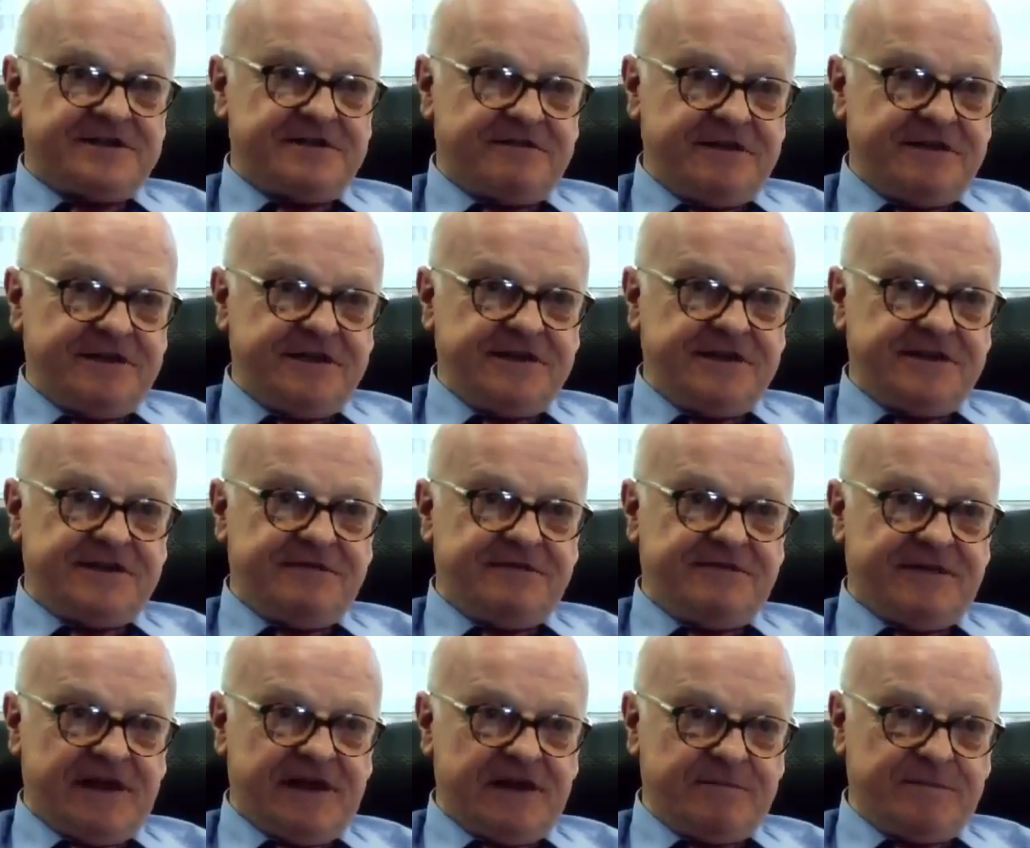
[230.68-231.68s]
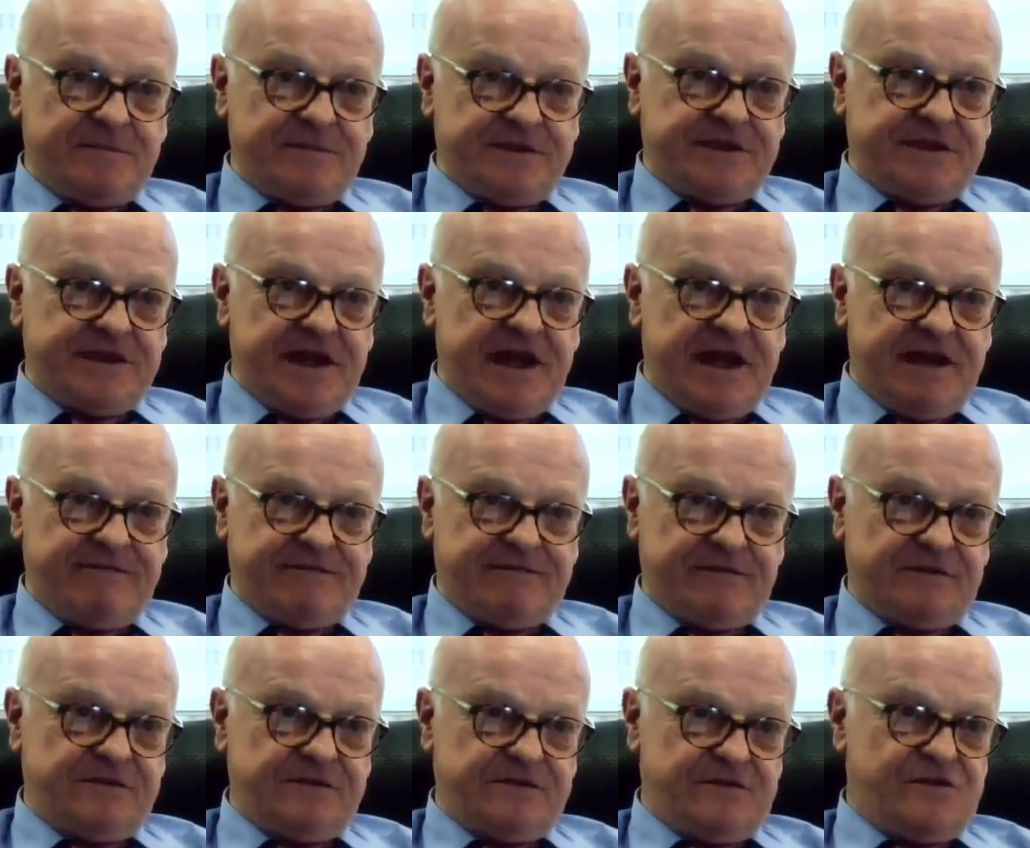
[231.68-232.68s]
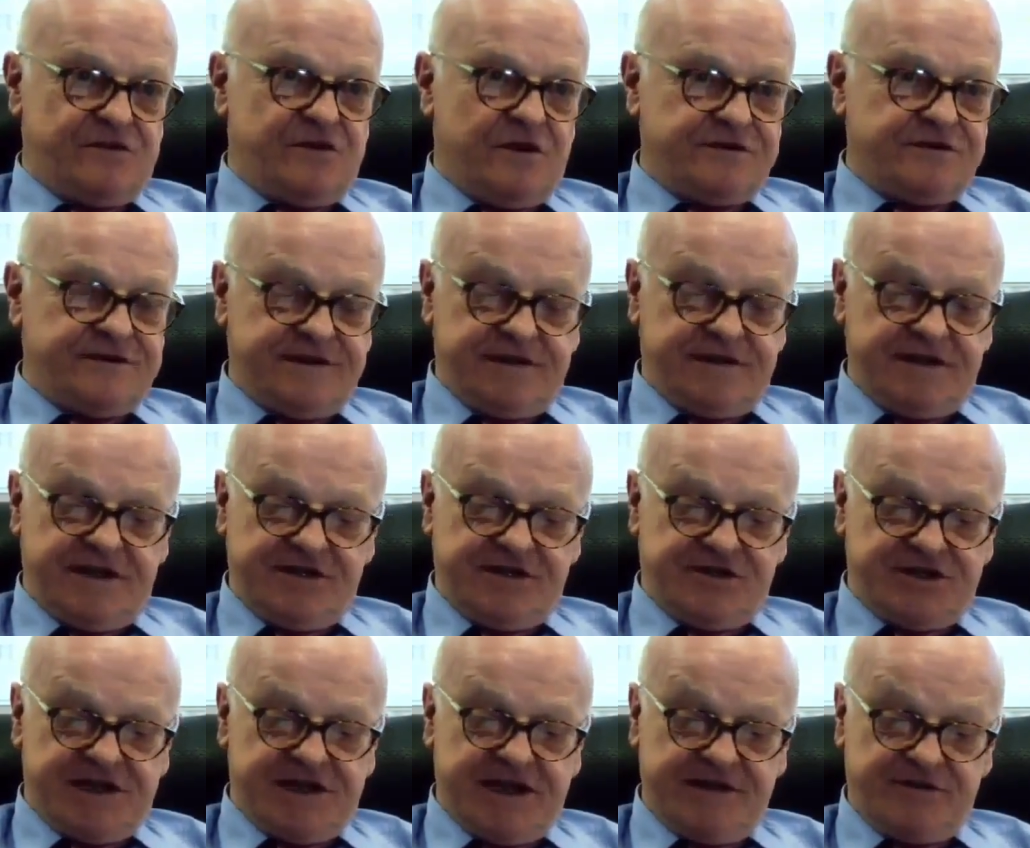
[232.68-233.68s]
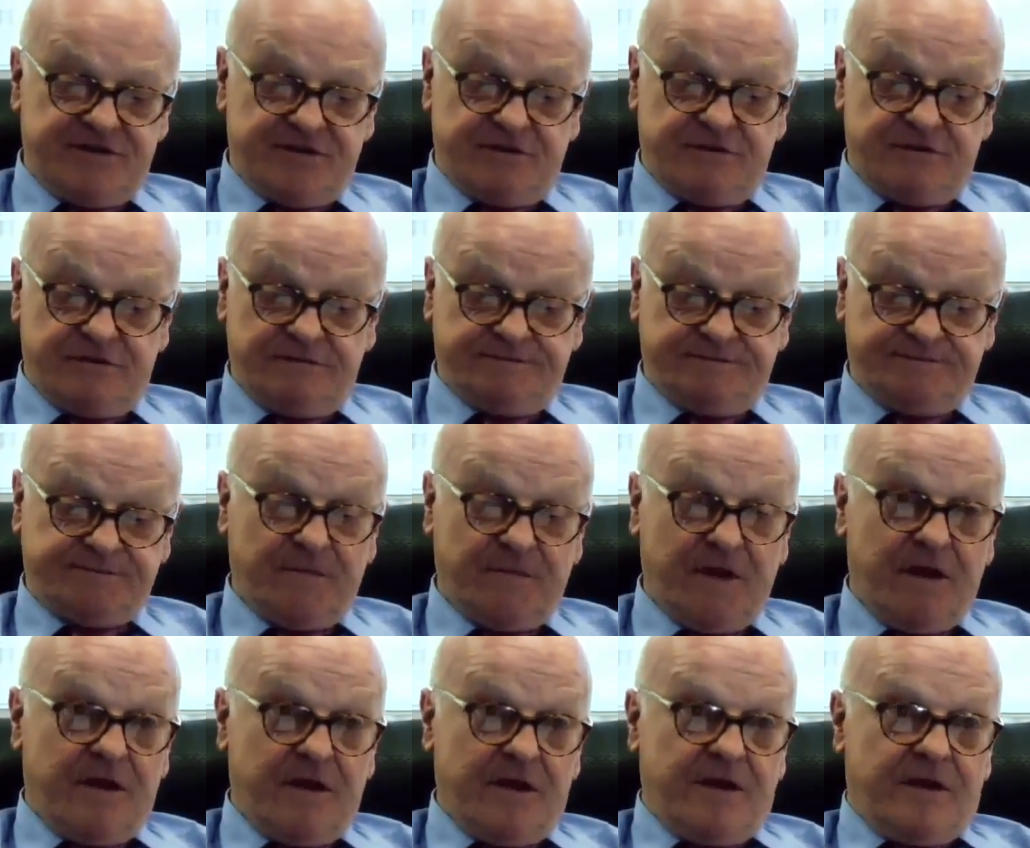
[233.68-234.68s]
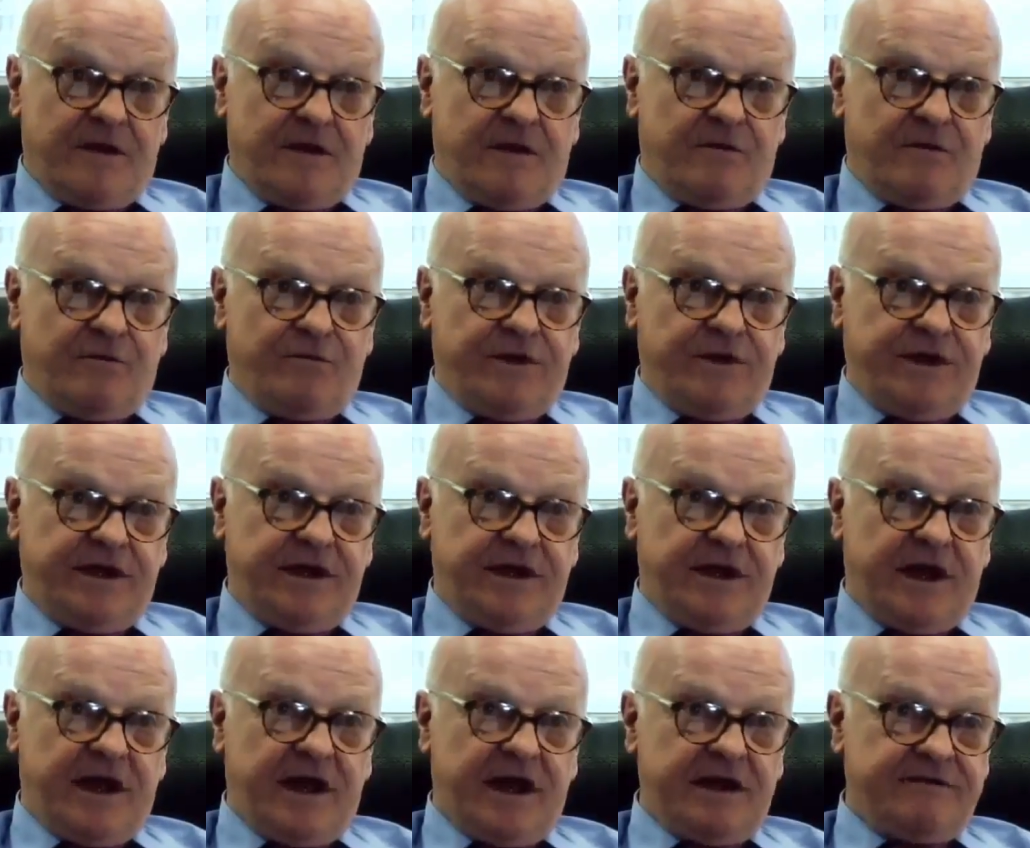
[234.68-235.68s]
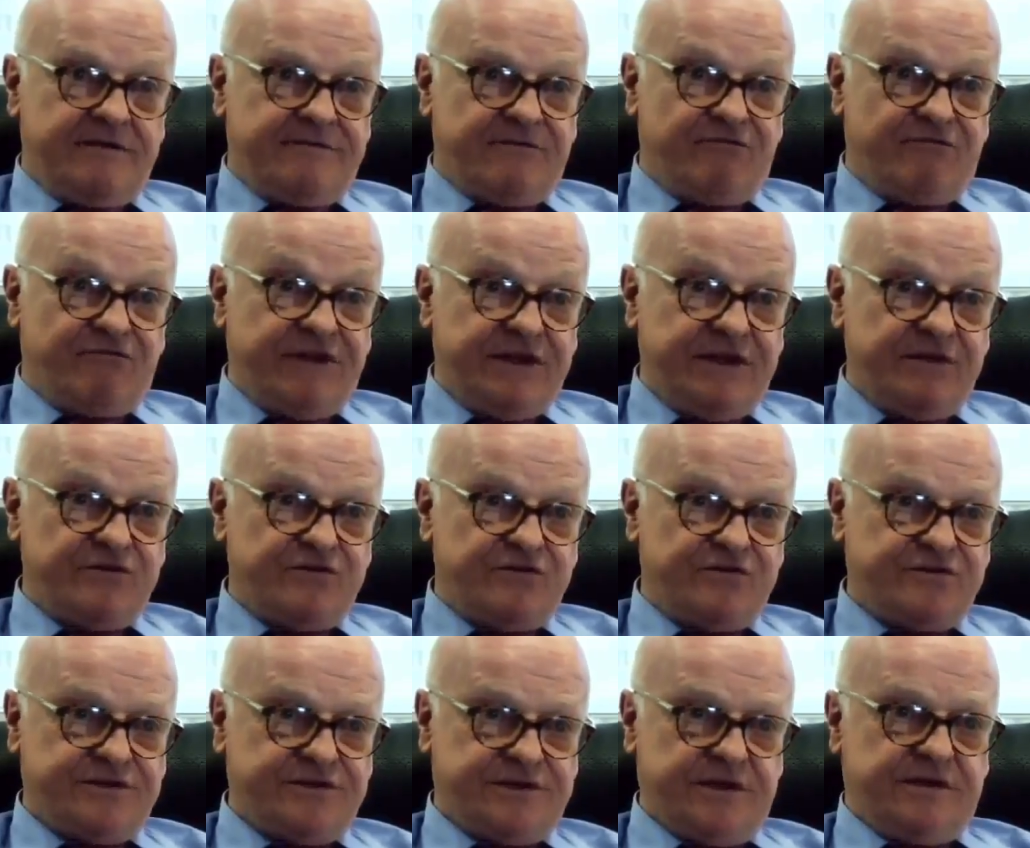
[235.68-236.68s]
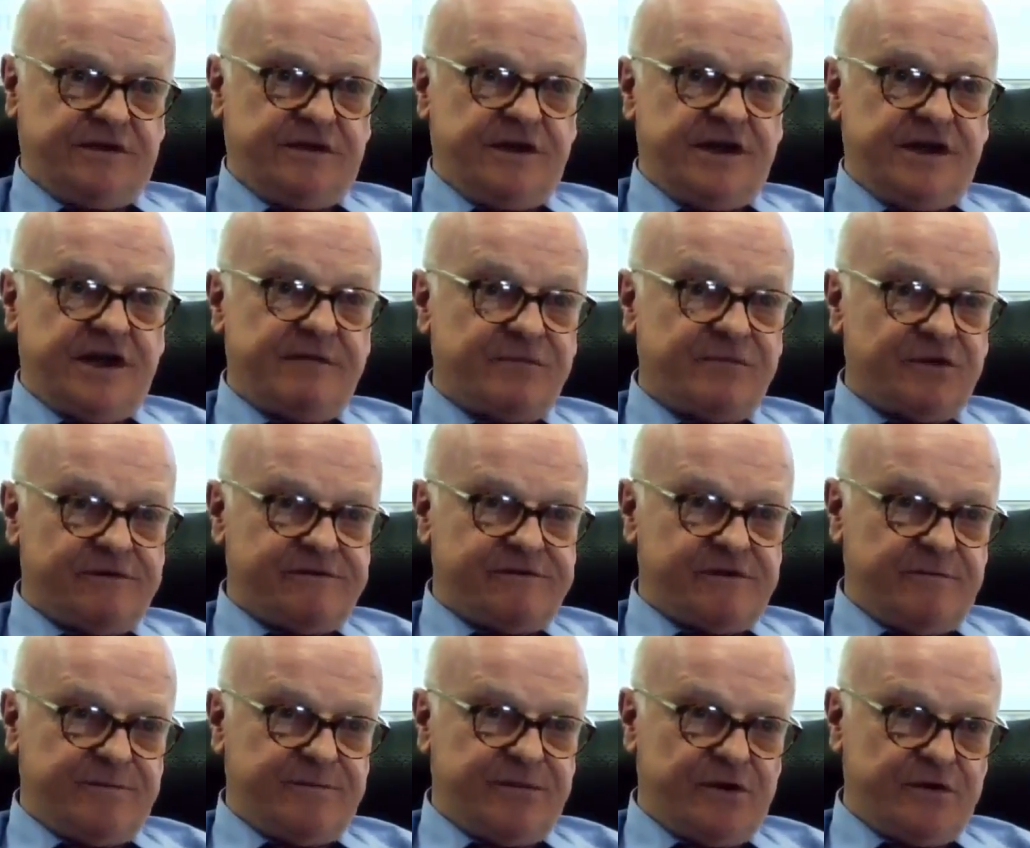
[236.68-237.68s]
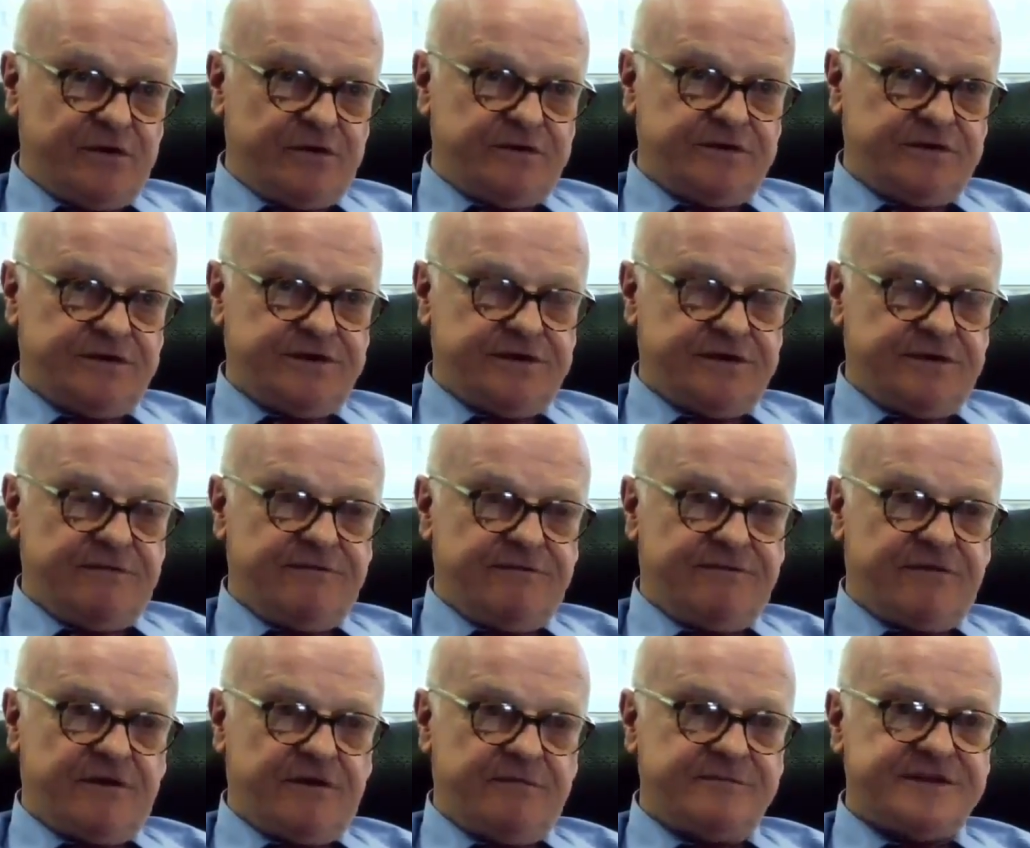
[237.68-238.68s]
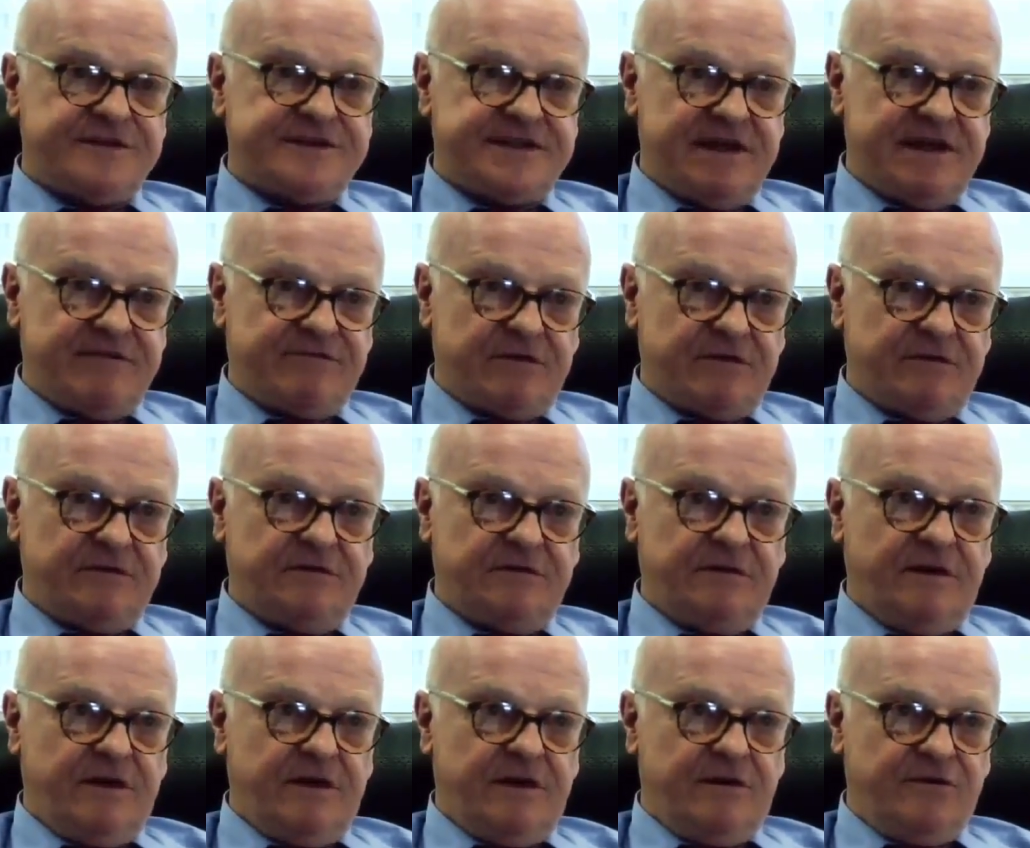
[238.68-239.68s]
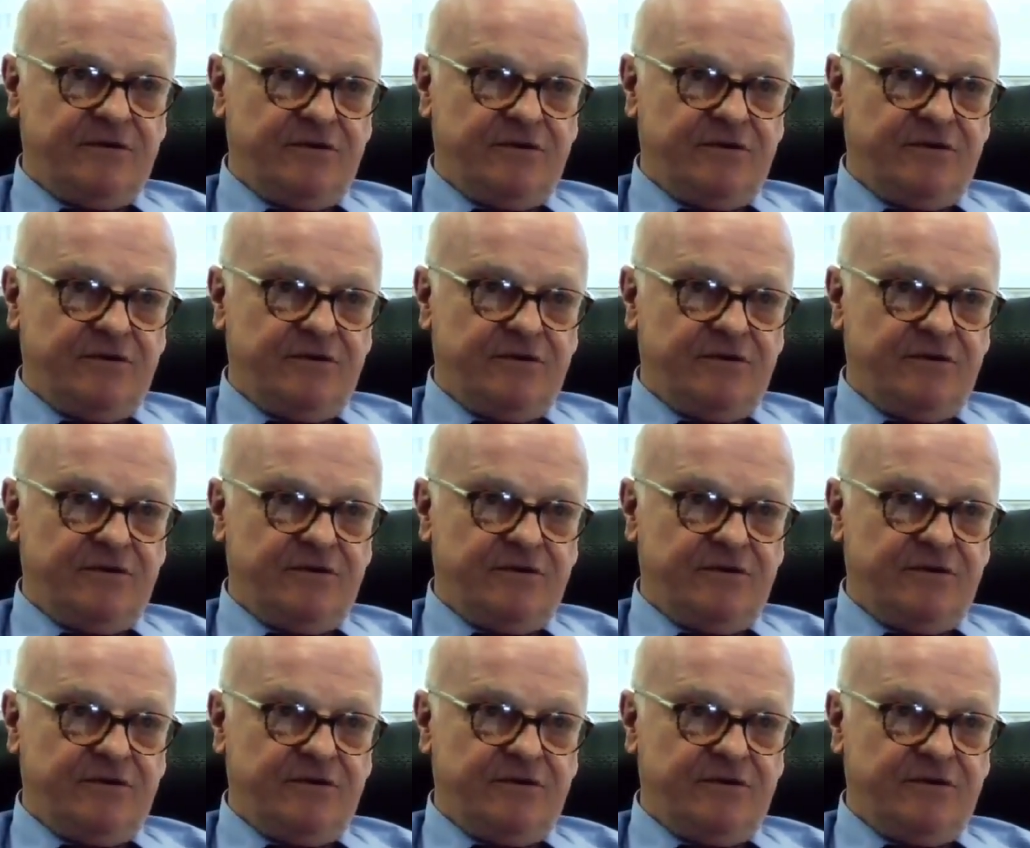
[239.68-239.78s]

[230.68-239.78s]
X3 development effort, cost, and schedule, we have reused a number of components from several